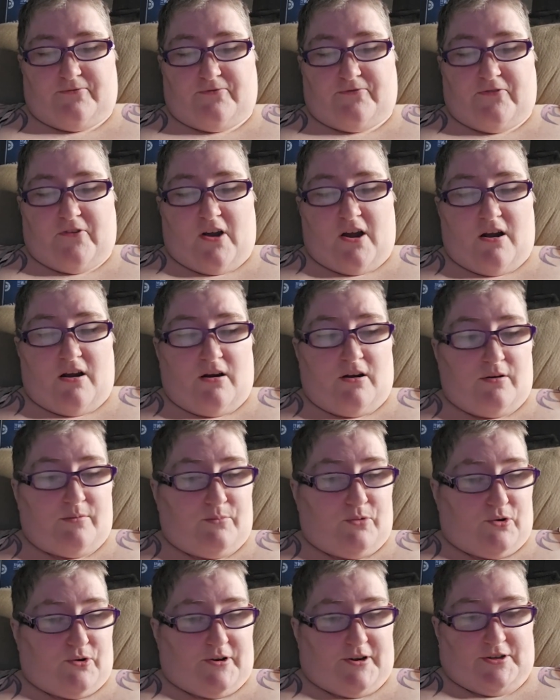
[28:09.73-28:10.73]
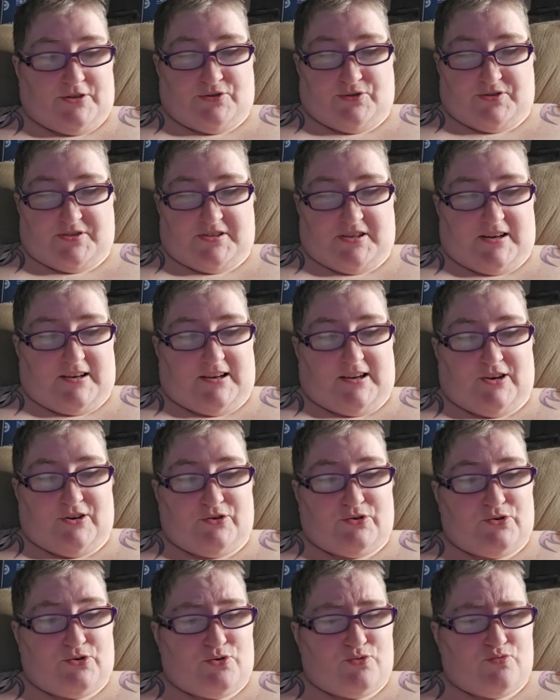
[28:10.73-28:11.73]
far more interested in
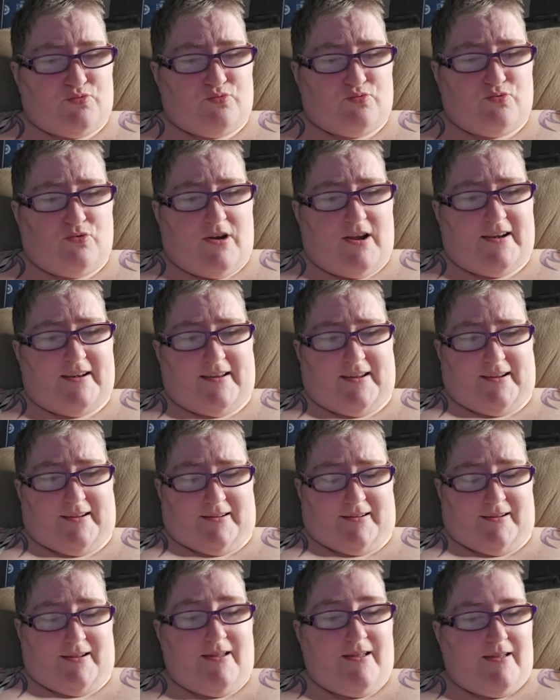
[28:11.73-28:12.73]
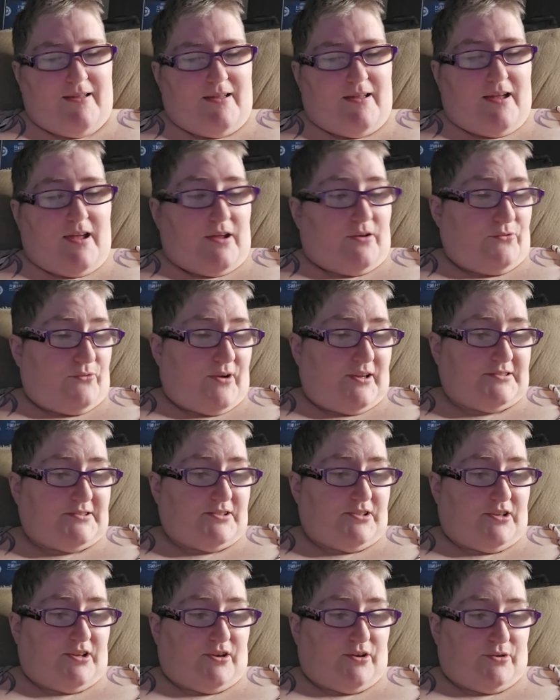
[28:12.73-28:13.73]
her running and
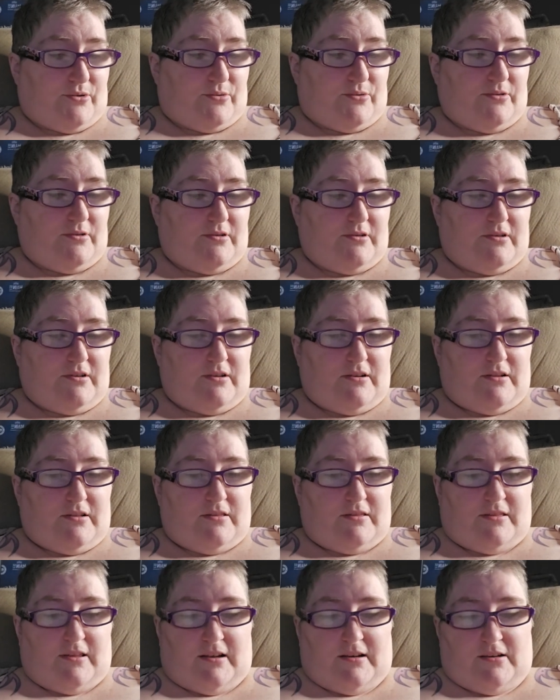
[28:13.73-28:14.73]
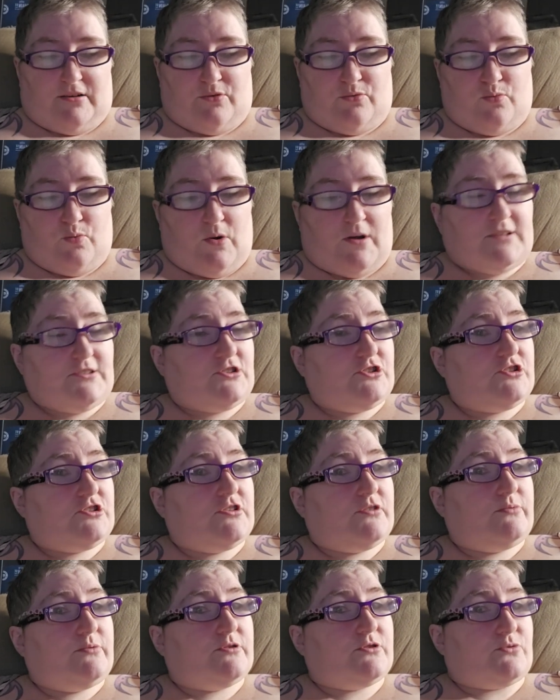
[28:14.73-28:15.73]
rescue than in what
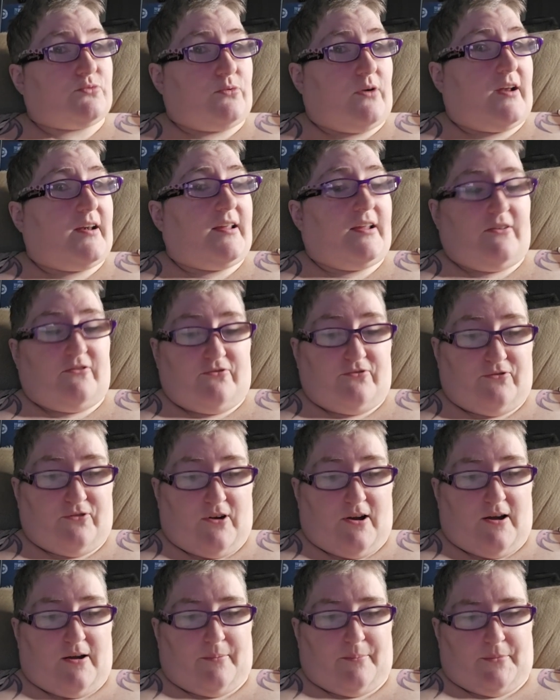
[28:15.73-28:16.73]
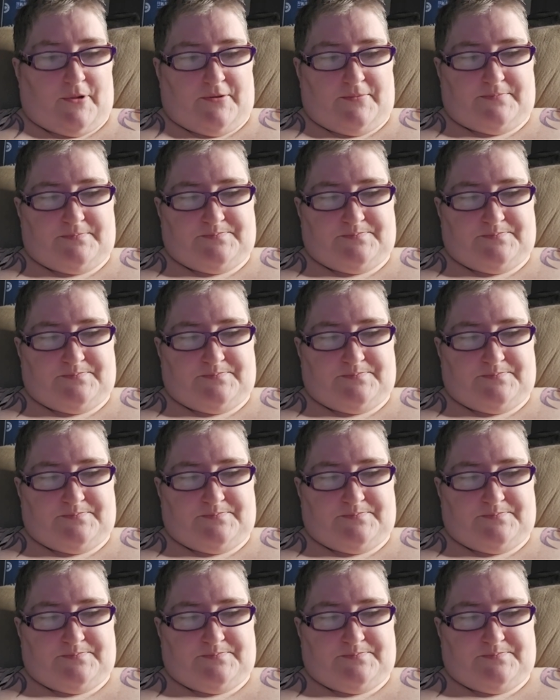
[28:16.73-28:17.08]
she was running from.